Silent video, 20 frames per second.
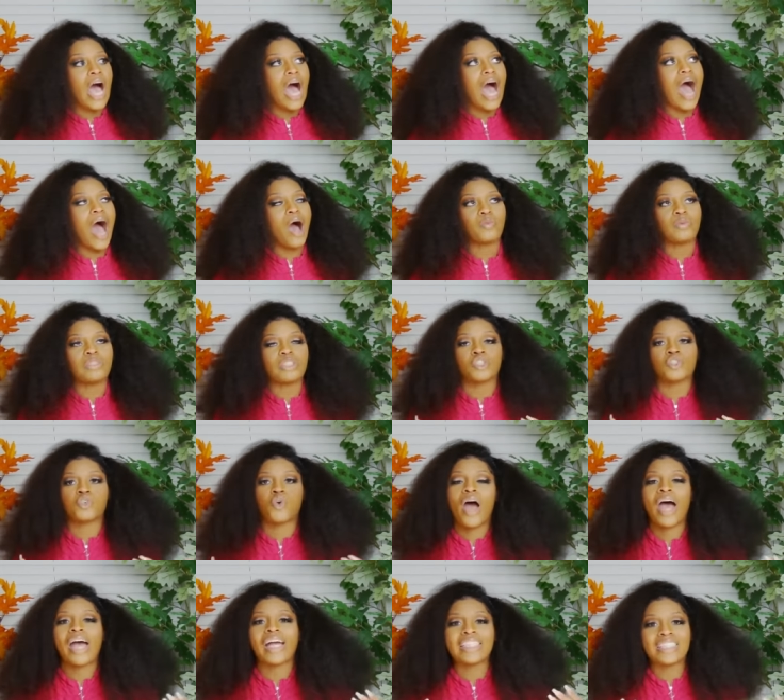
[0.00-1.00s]
I was
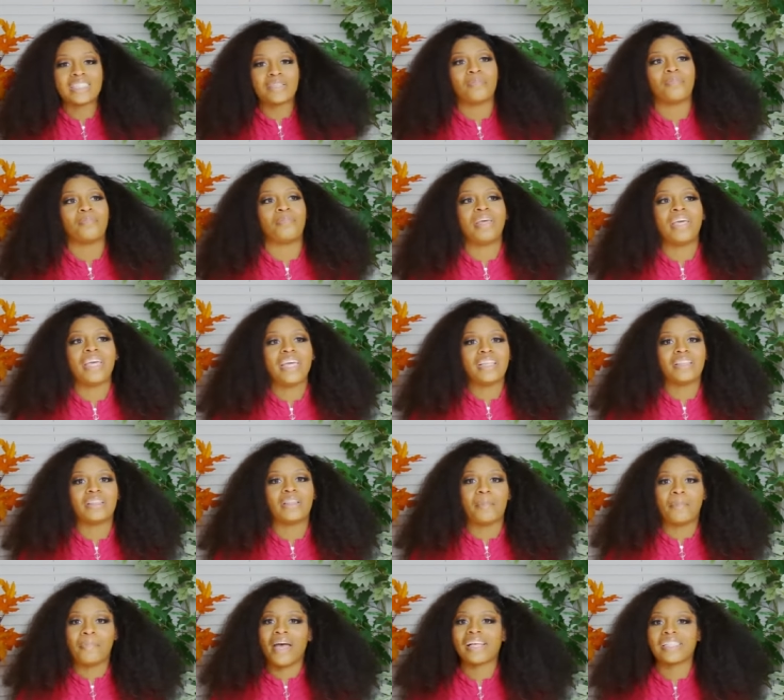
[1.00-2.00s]
trying to be the
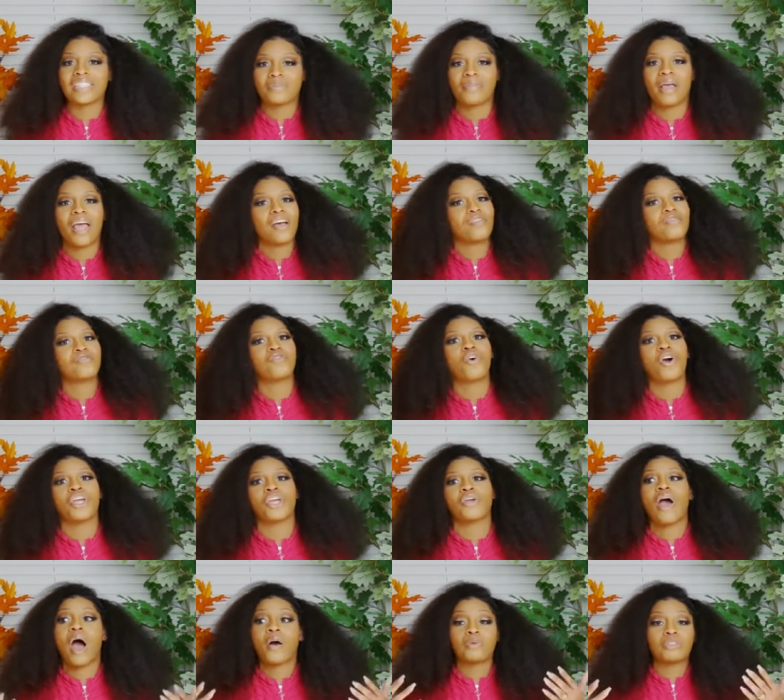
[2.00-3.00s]
best man for
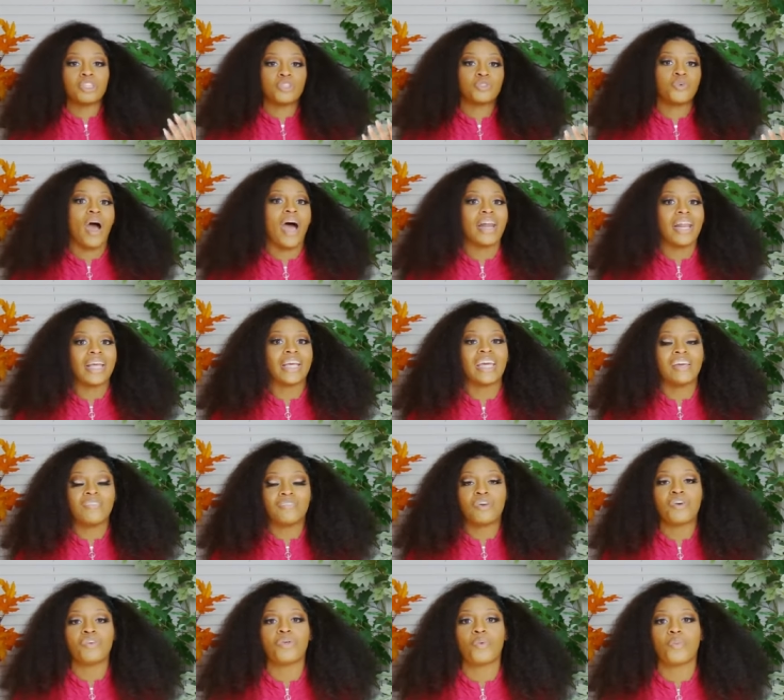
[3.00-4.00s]
you. I was trying to give
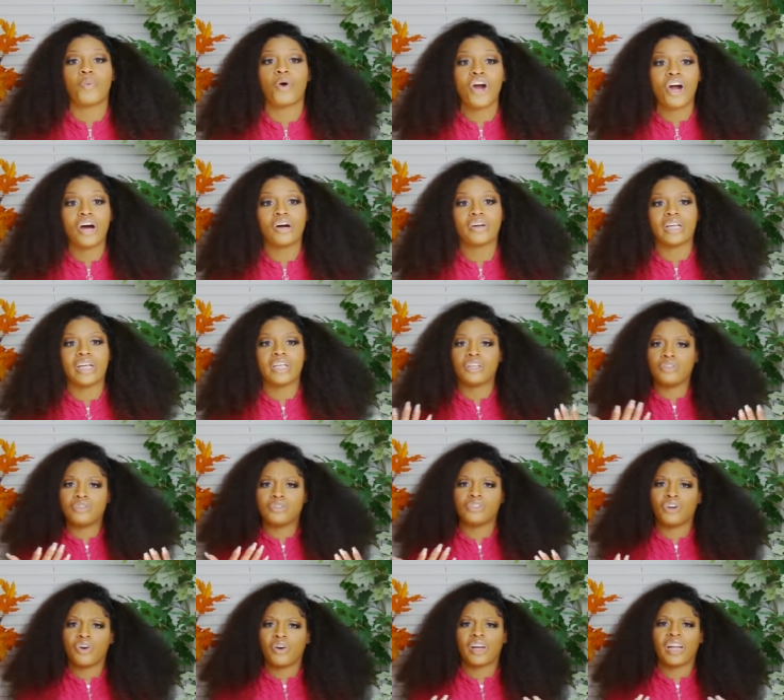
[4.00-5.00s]
you the world, and
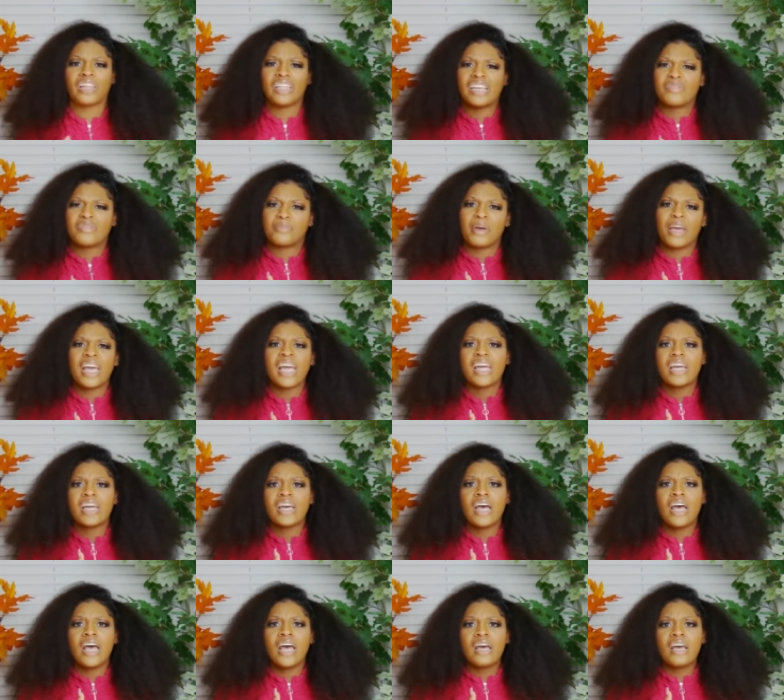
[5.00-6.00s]
you're going to leave me?
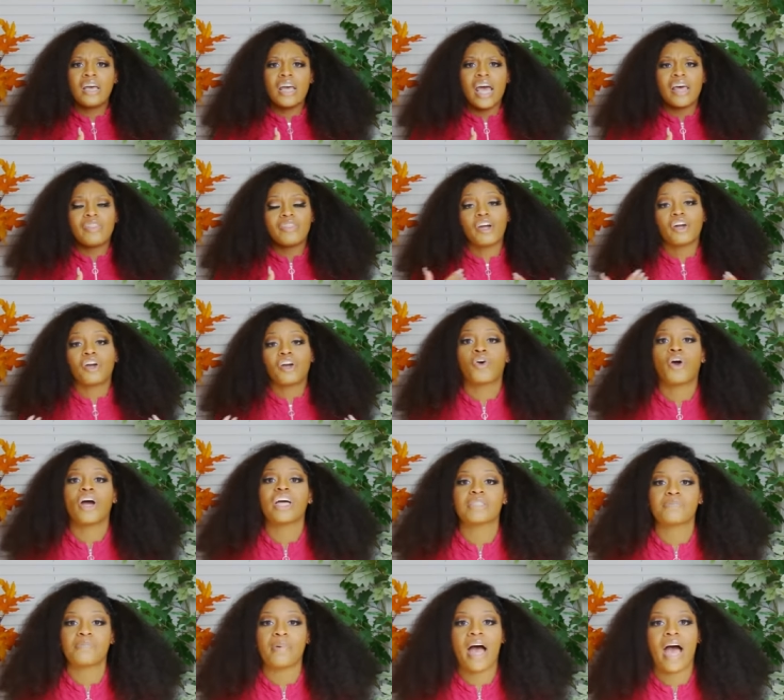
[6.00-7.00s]
And they're
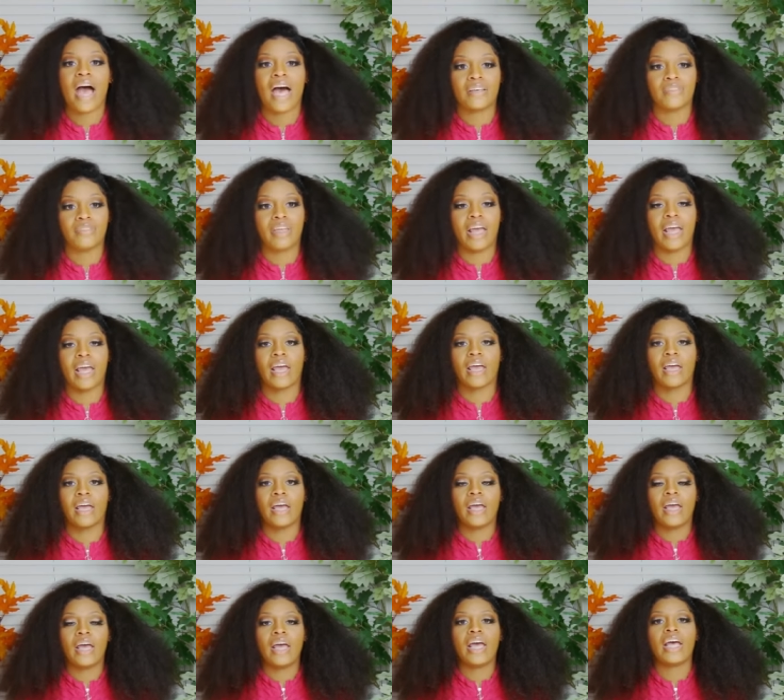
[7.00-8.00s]
crushed behind that.
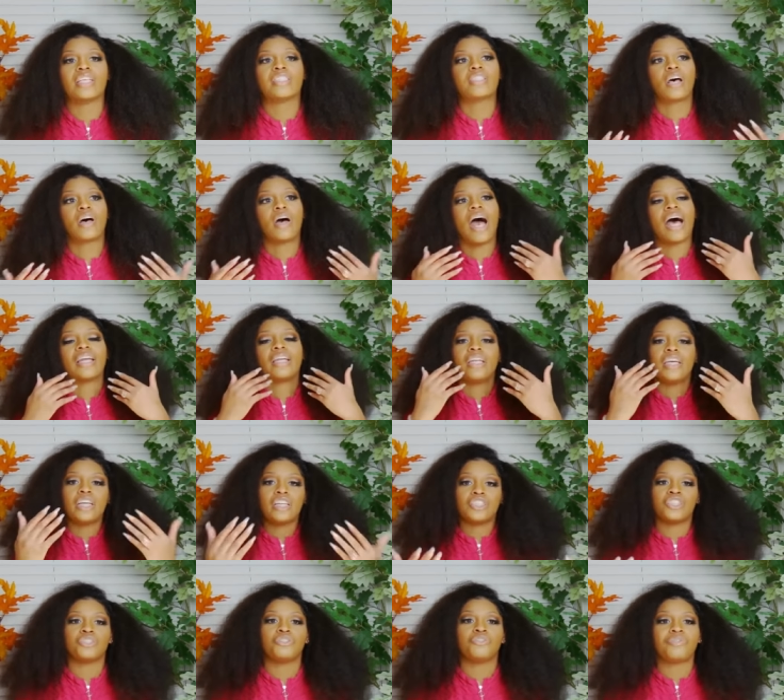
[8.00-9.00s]
And so I
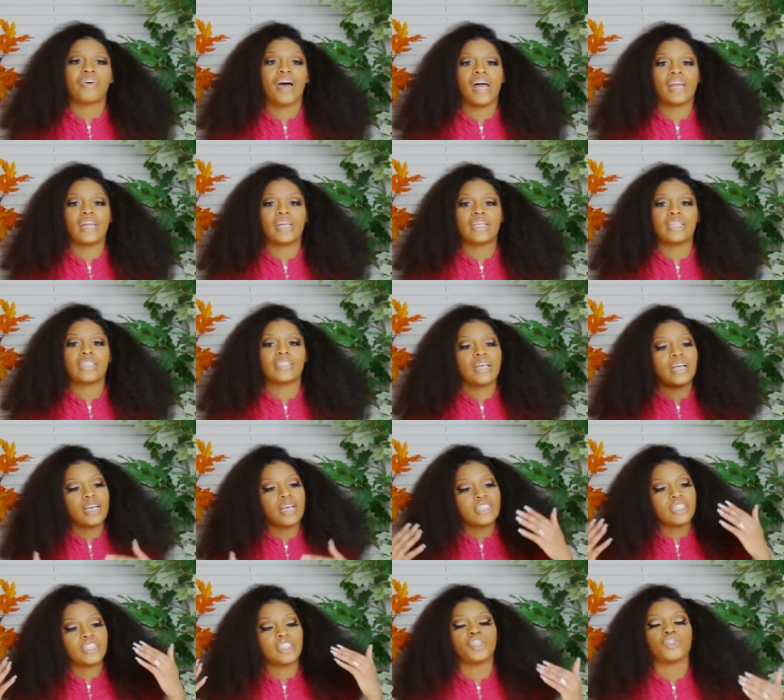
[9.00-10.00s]
need you fellas
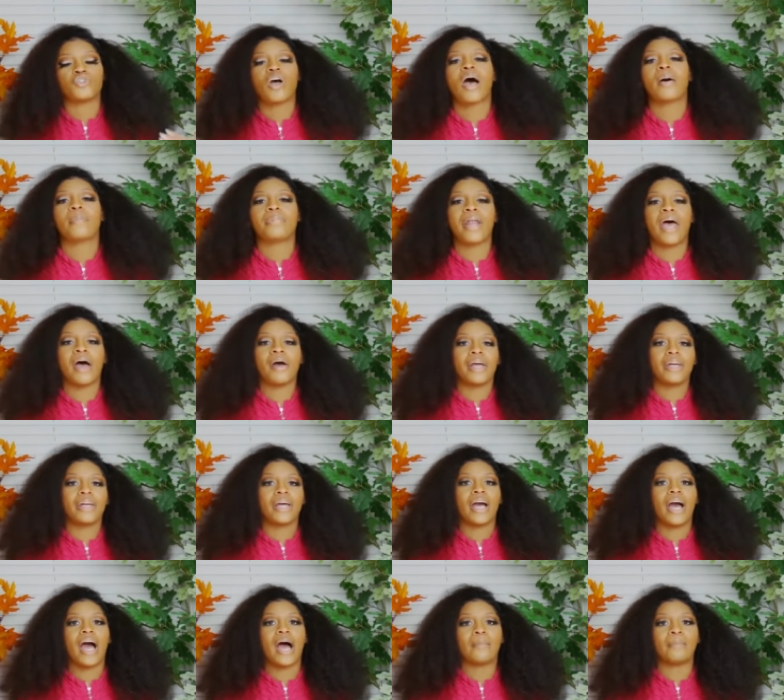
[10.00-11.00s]
to drop down in the
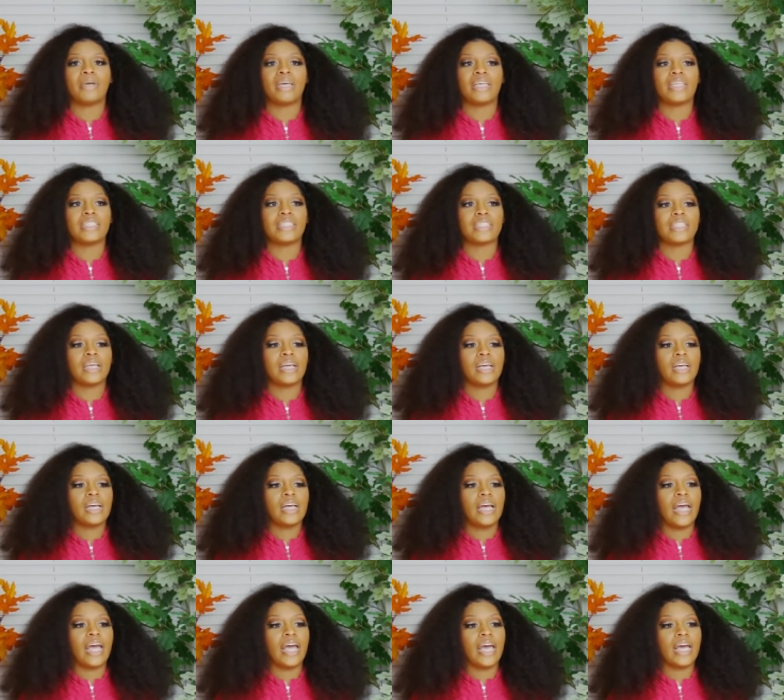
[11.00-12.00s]
comments
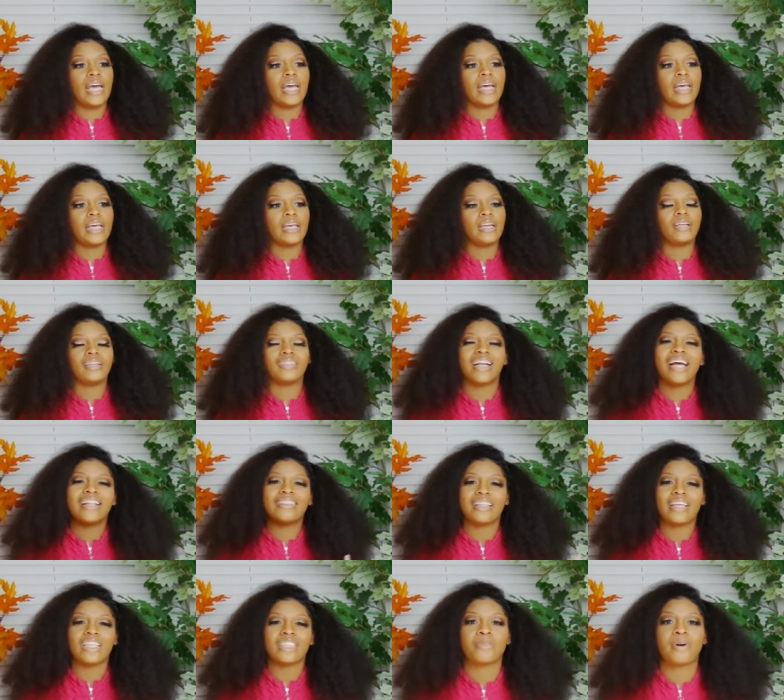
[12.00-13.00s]
and let
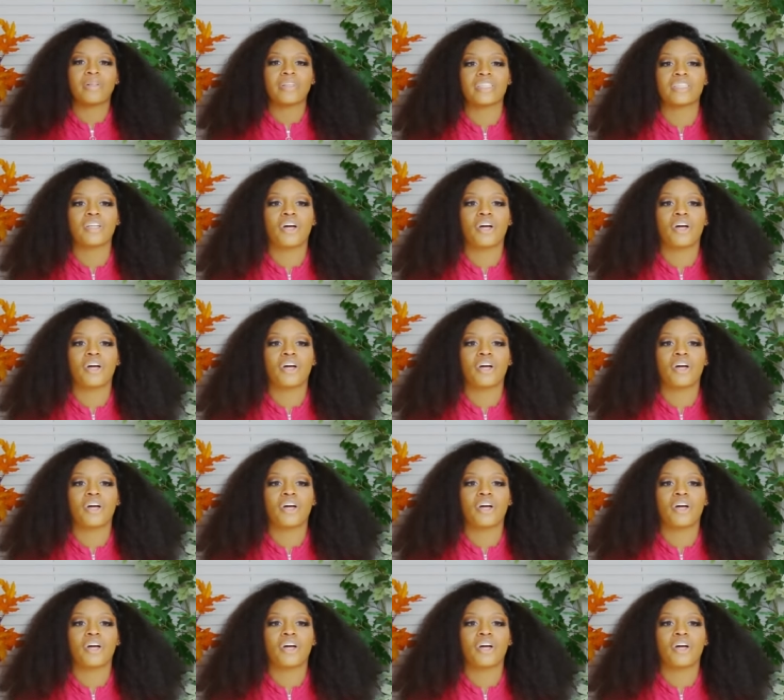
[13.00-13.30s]
these brothers know